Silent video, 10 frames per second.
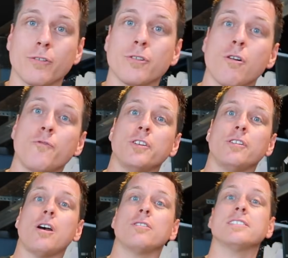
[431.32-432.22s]
don't know if you
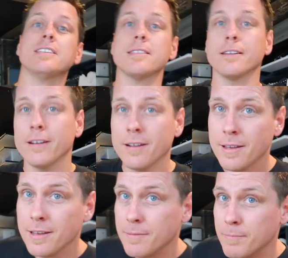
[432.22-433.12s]
noticed either.
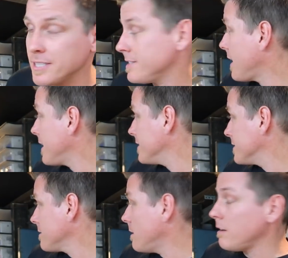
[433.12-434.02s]
My sign
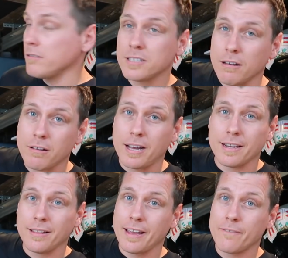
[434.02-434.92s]
is, oh, it's all
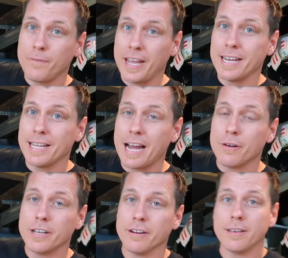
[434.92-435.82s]
kind of like faded
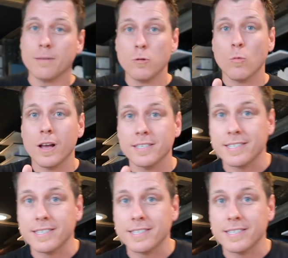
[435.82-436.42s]
out here. Give me 1